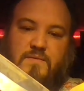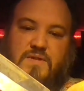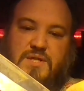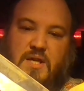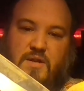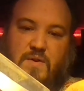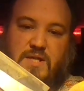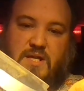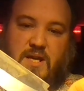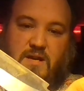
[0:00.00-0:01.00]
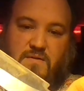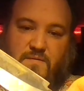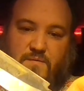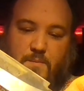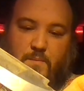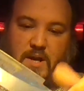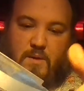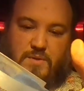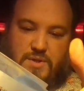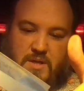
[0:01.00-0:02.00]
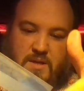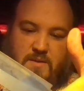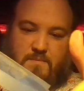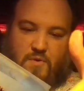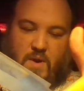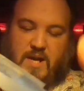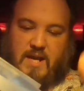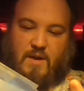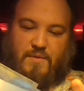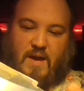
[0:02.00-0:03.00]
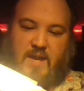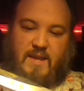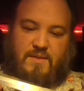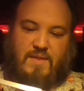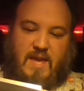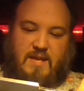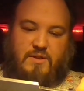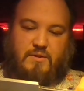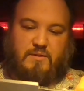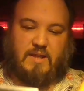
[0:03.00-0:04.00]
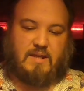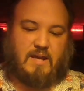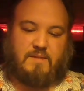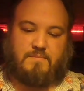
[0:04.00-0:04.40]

discoloration here from when I was grinding out the handle, and